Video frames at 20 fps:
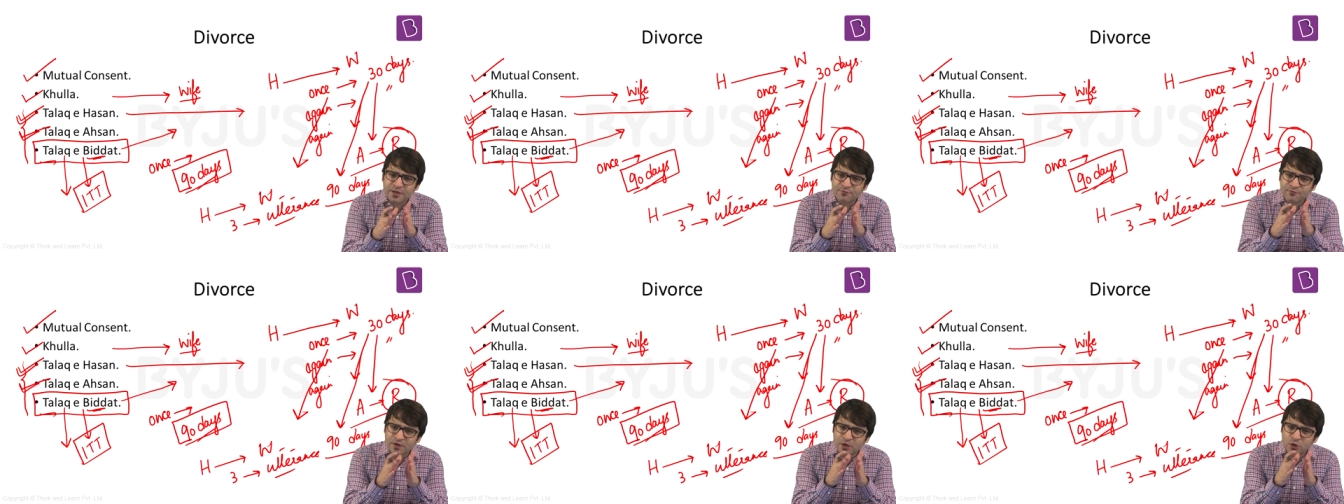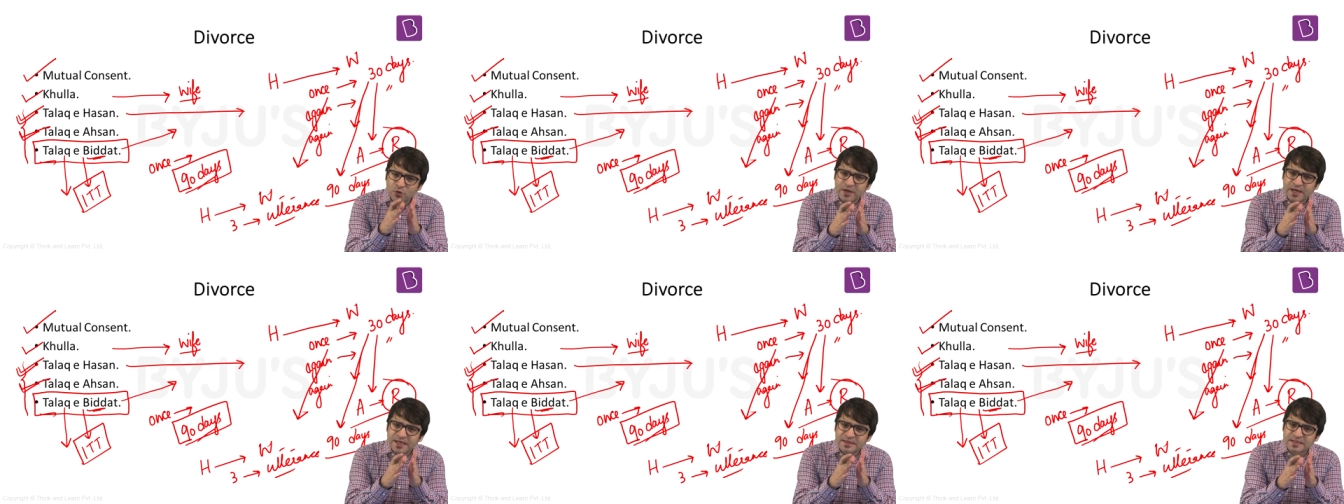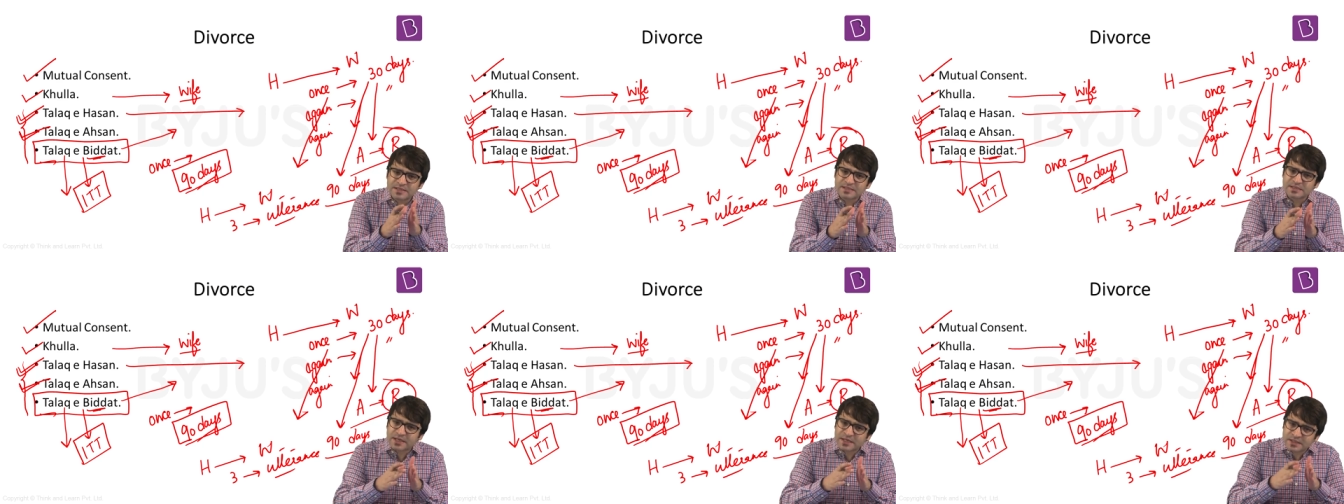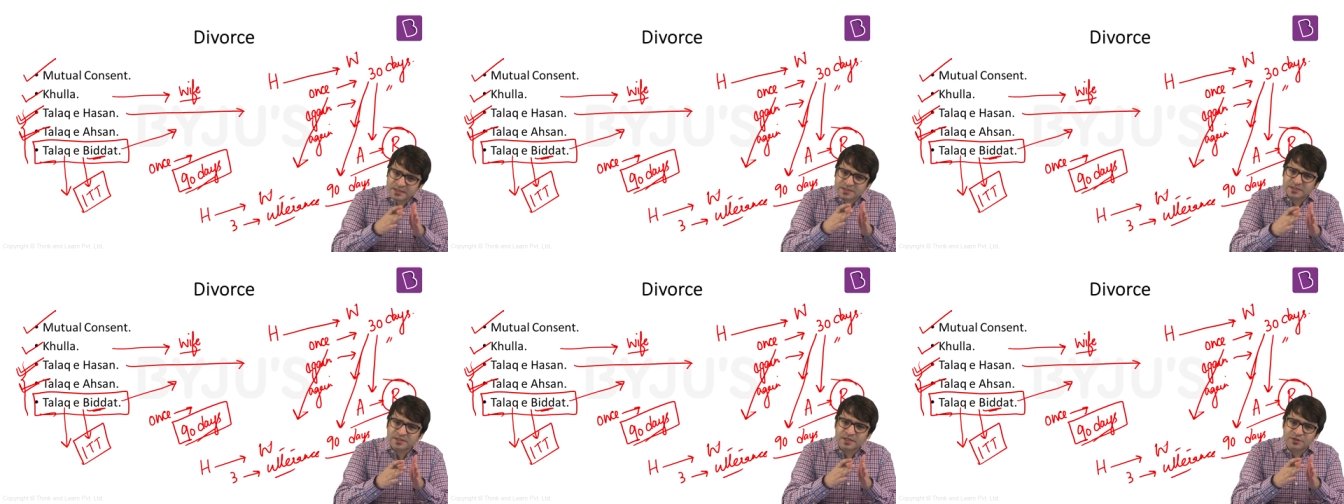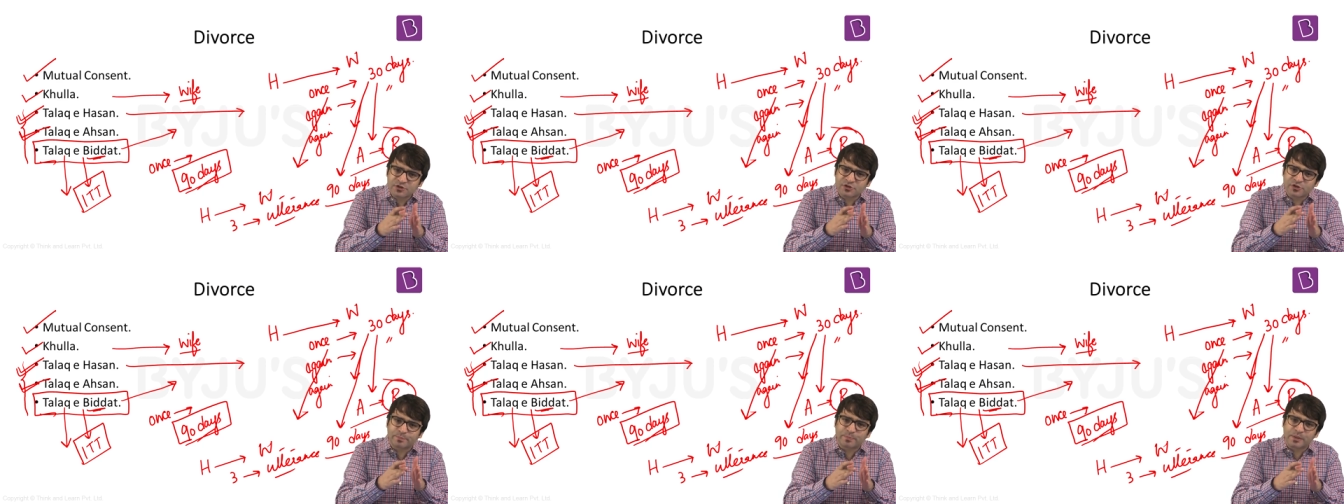if you look at this
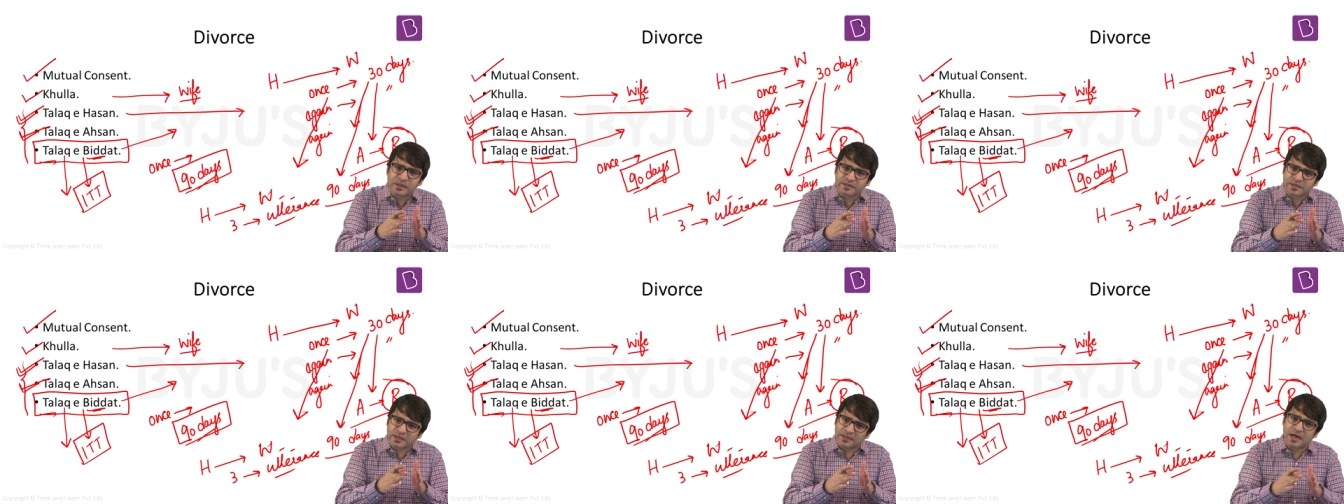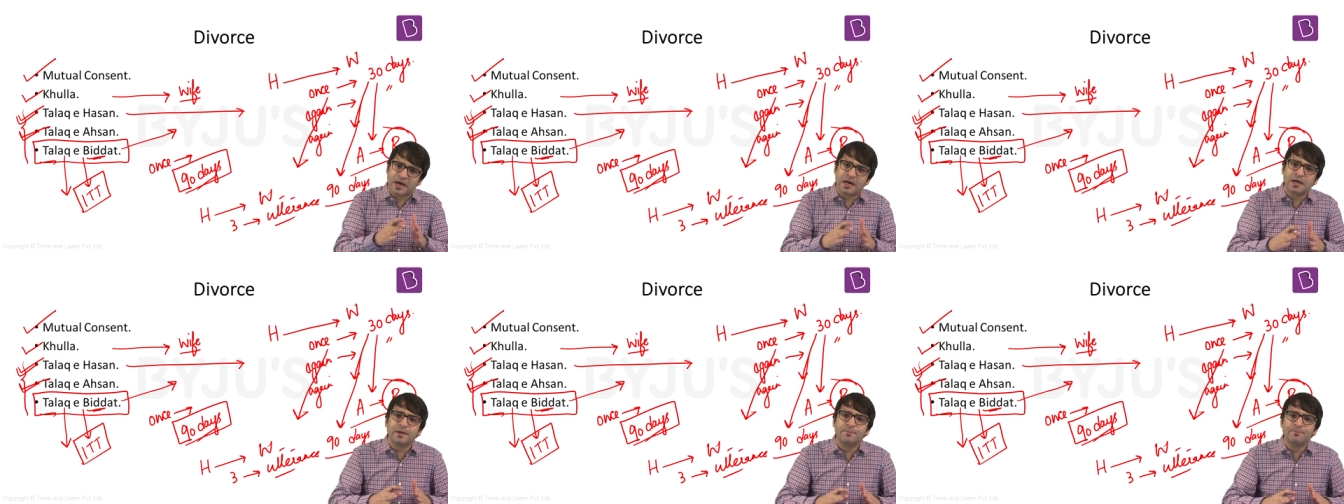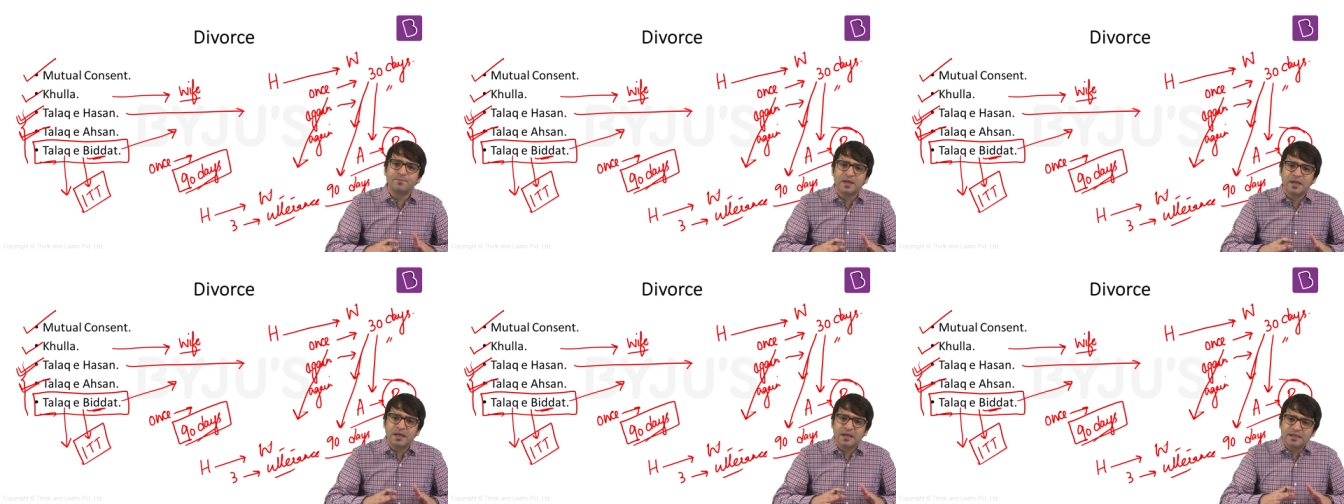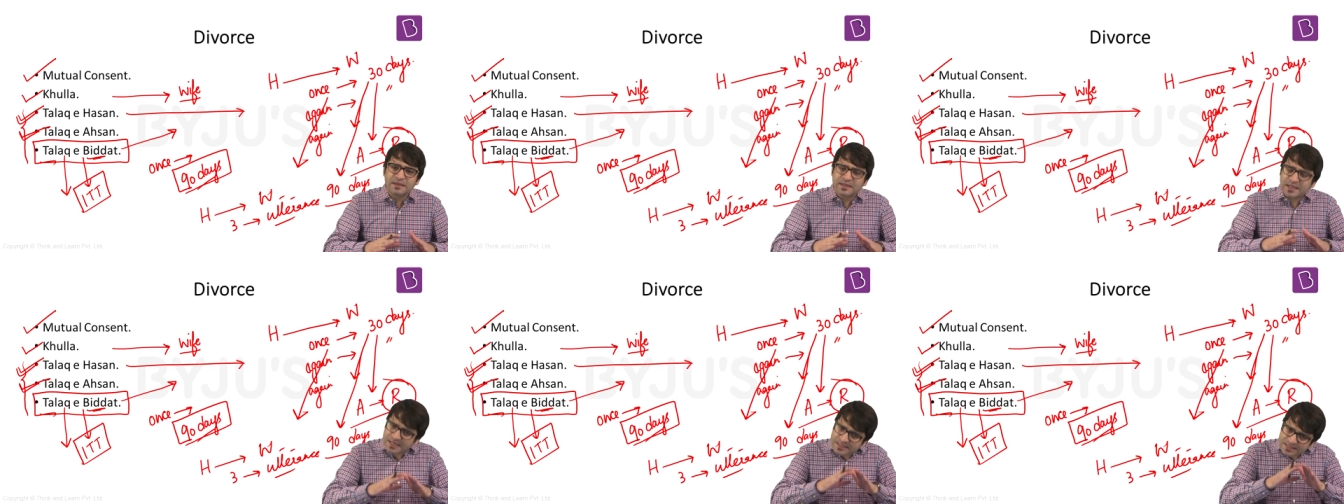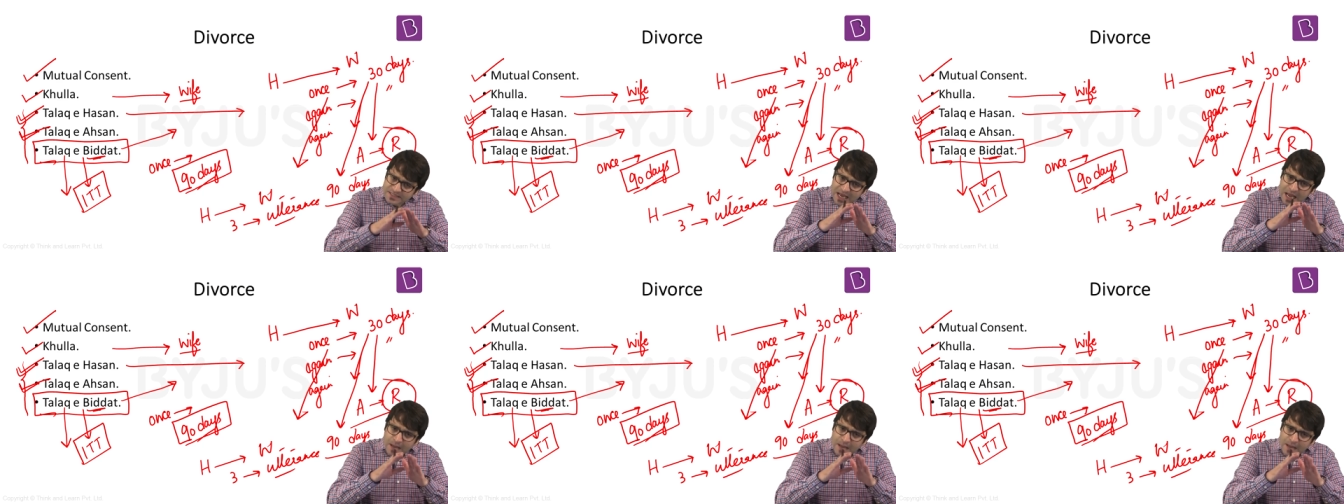instant triple talaq, there is